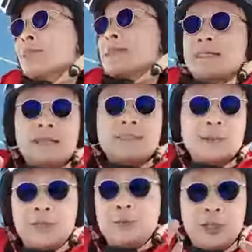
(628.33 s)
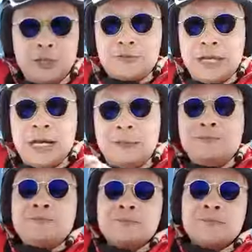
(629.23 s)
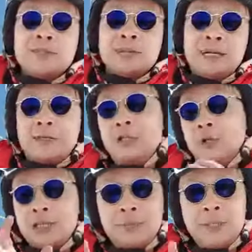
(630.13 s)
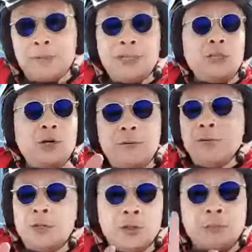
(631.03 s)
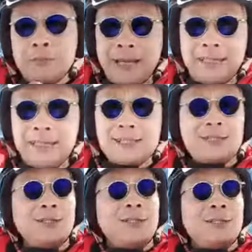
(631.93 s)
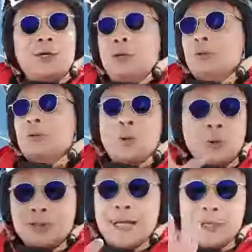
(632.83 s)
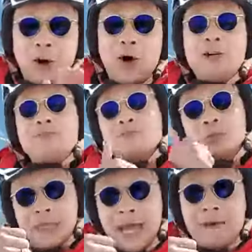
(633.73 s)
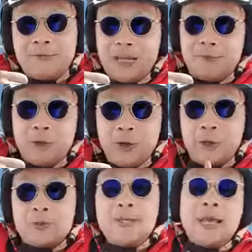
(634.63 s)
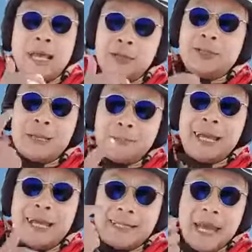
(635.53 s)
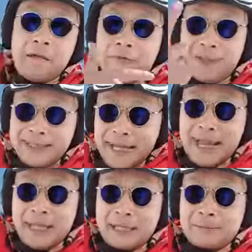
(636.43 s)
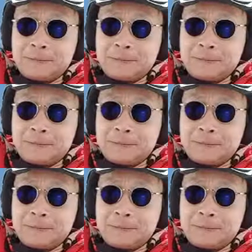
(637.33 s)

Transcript: sell something when you have time, right? No commitment, no maintenance, no quota at all. We have that for you, and you get paid every day.